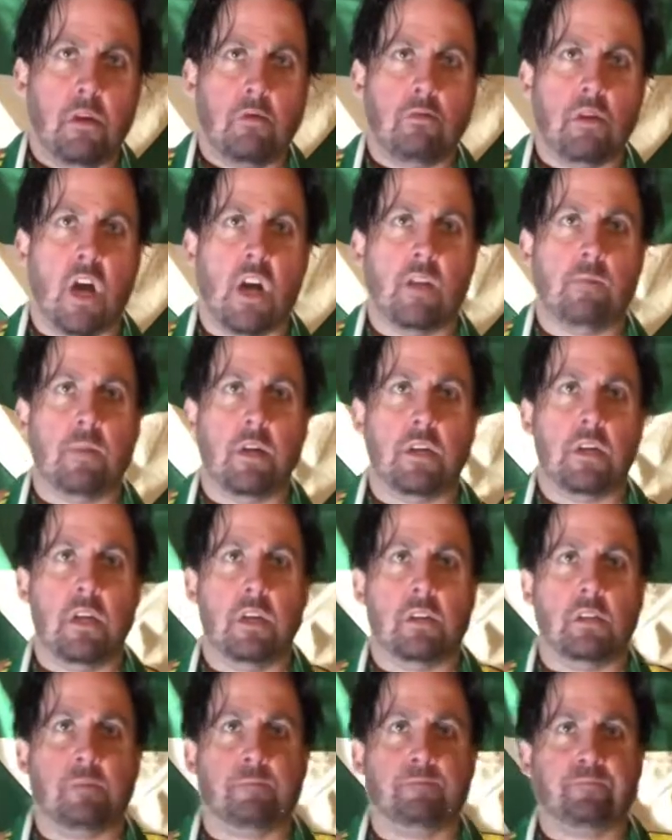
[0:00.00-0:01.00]
Not a big
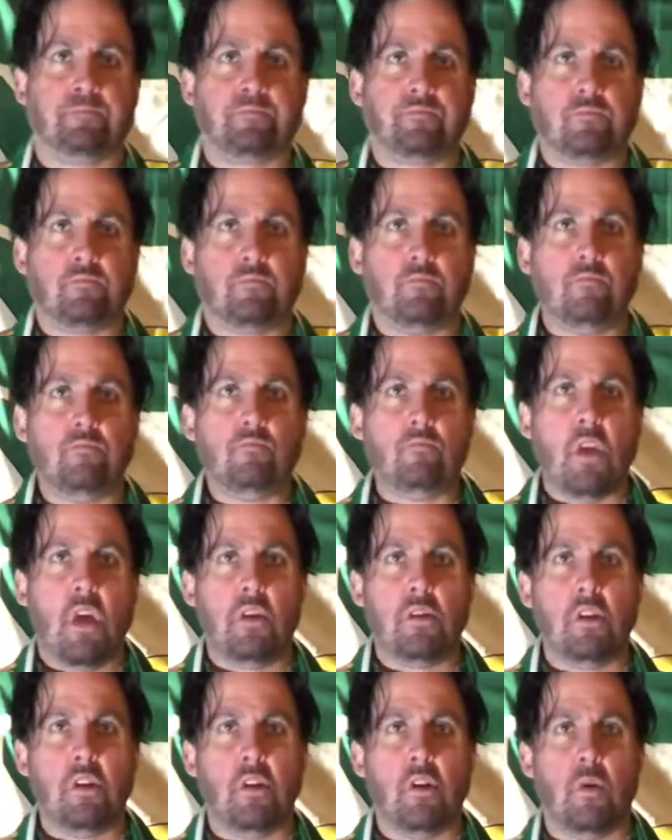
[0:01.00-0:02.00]
deal.
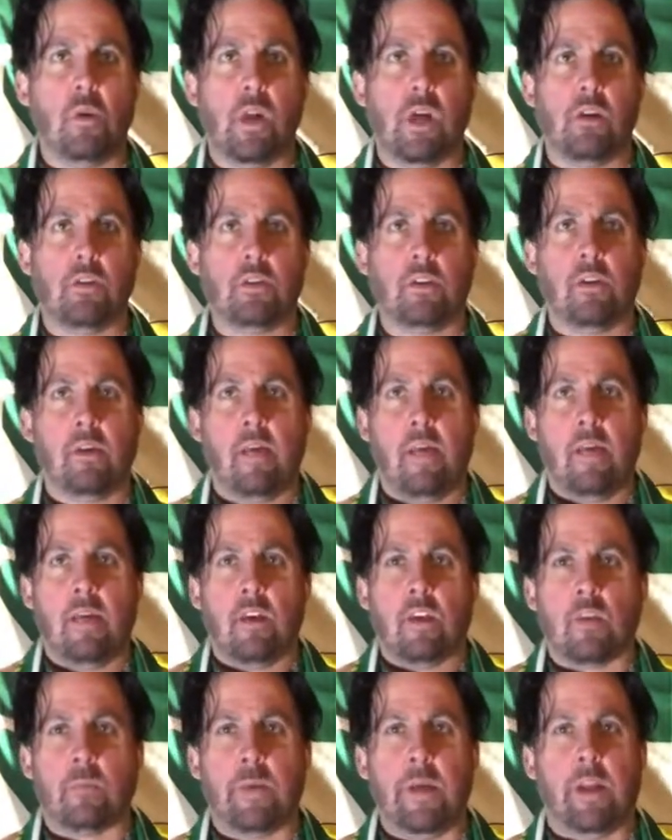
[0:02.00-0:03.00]
And you know what else?
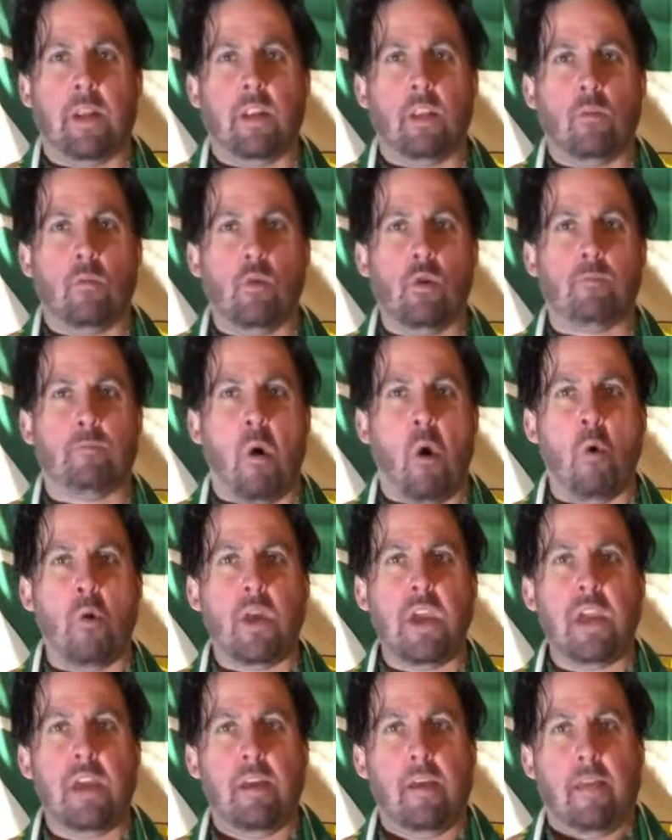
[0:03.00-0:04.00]
Speaking of the word
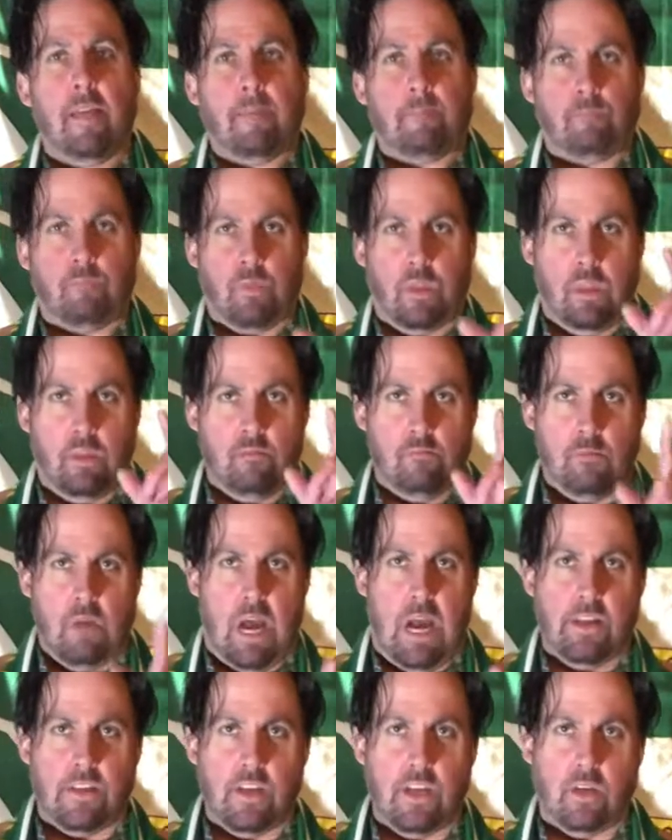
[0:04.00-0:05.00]
Pogie,
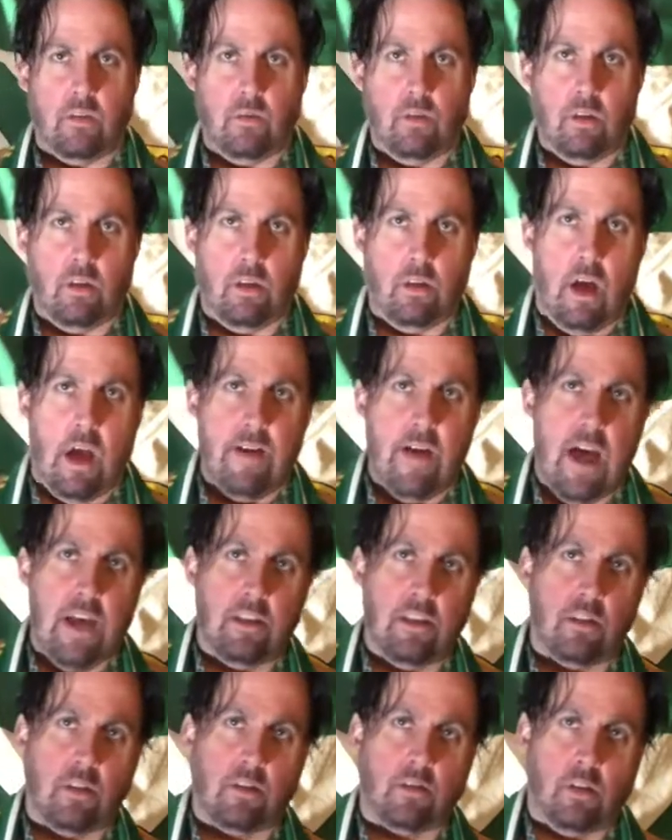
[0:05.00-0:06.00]
I think I had
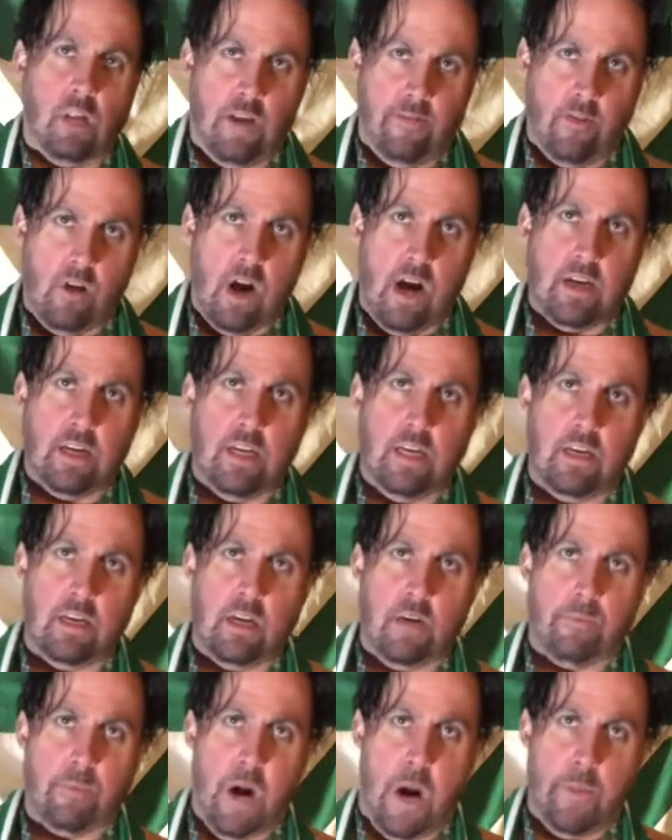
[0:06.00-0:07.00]
this clever idea, and
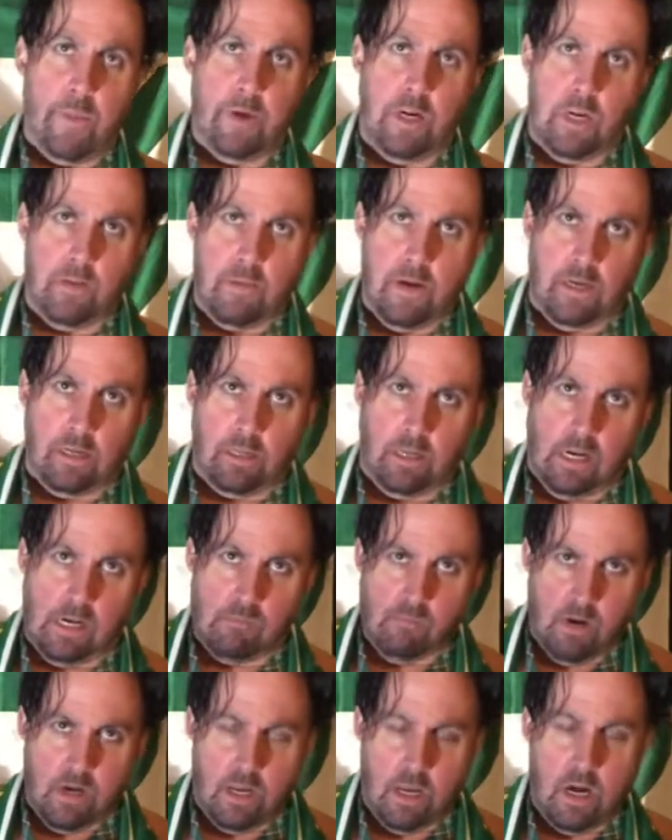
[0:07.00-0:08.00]
I'm probably going to make a lot
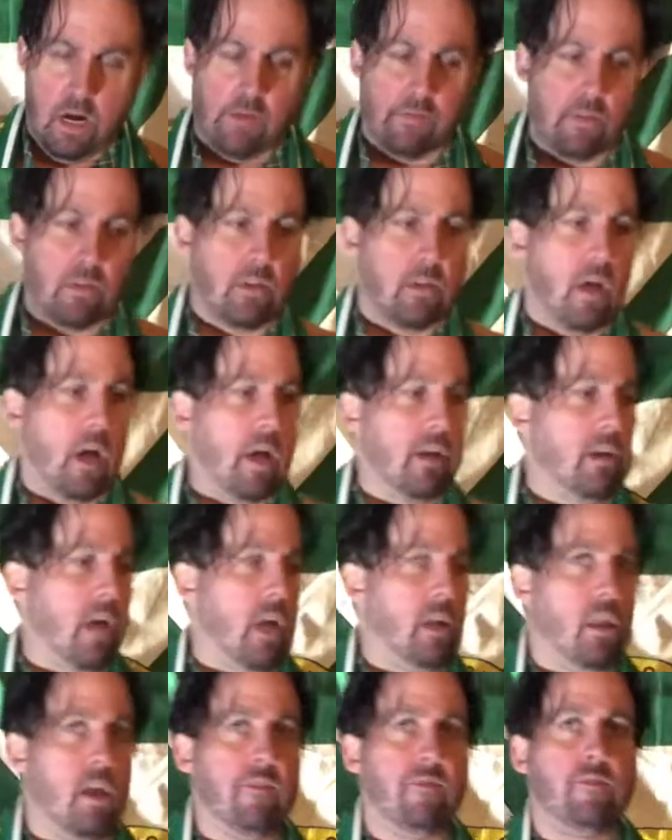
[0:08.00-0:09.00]
of money off it.
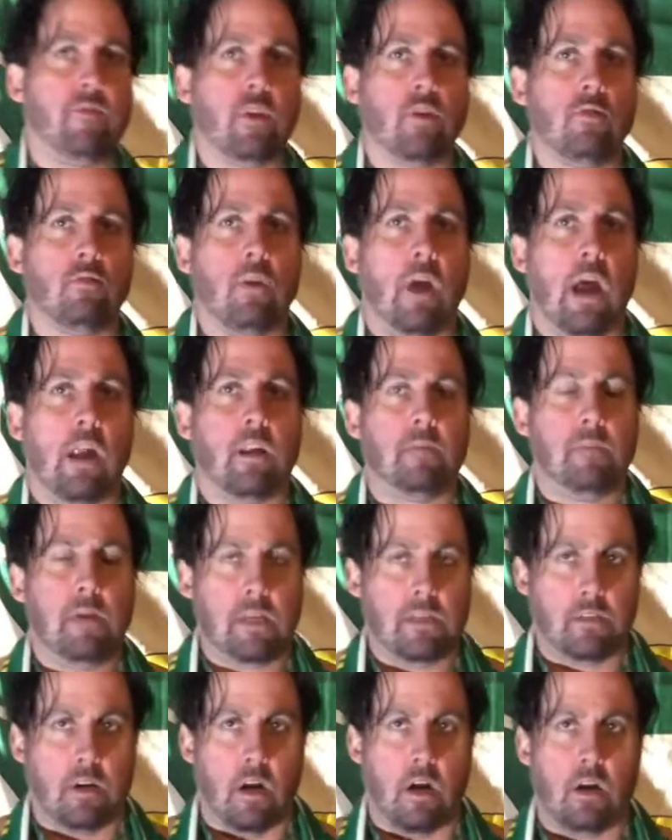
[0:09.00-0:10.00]
I love a good round of
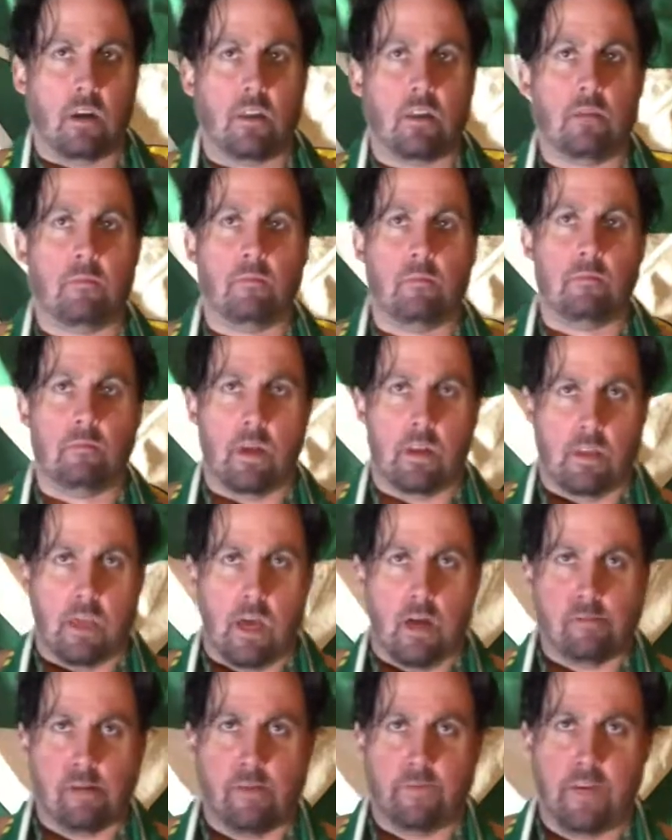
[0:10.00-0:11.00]
meat darts, and that's
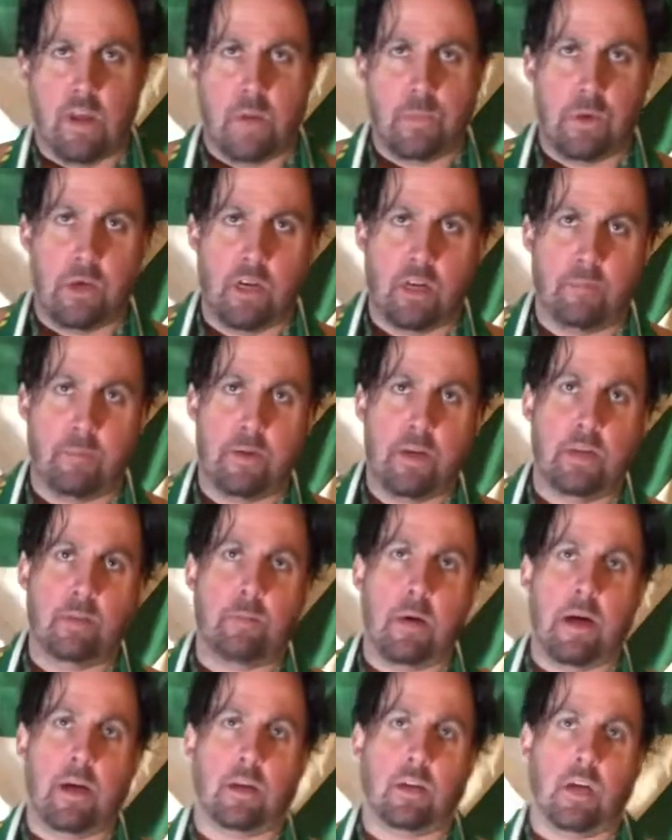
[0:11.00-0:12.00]
how my family hit it big
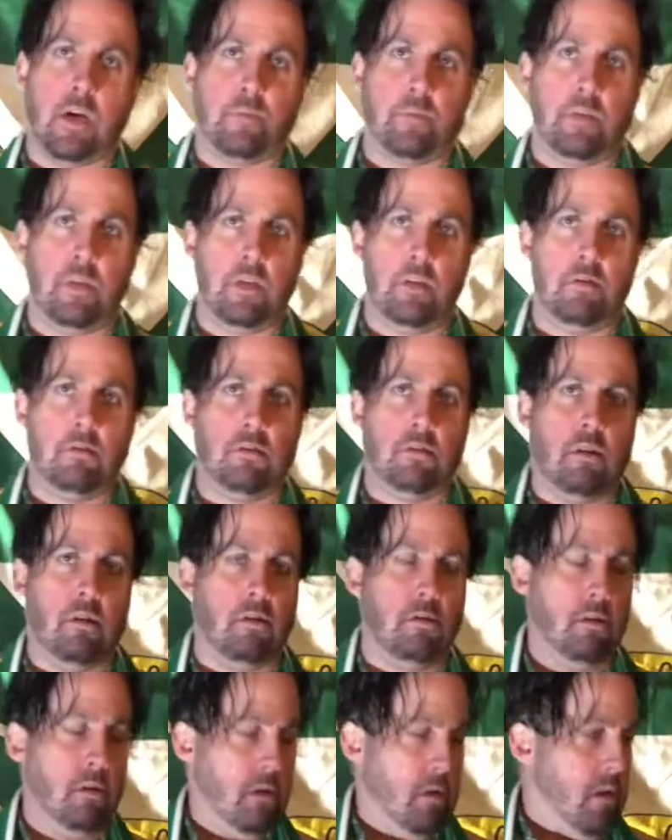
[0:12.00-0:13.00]
back a couple of years
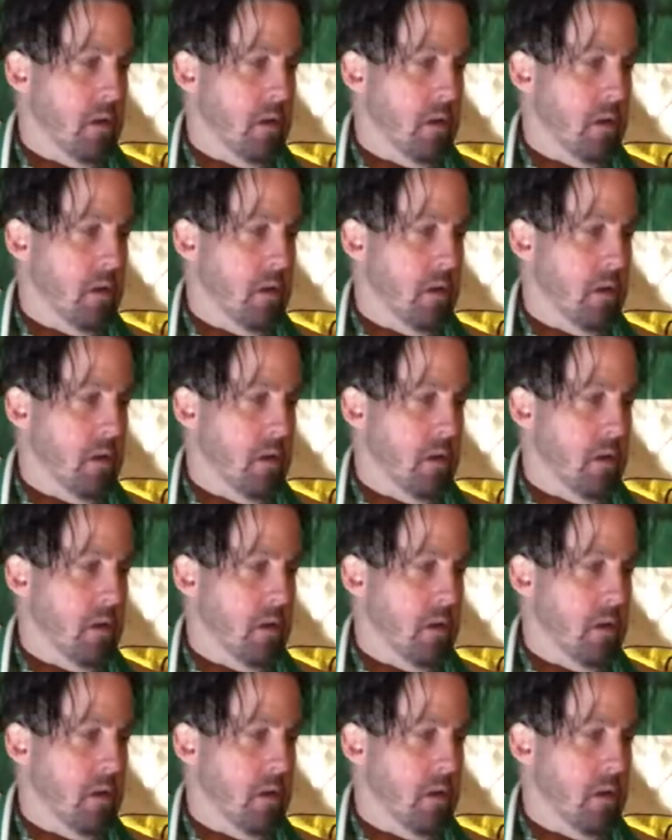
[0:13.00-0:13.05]
ago.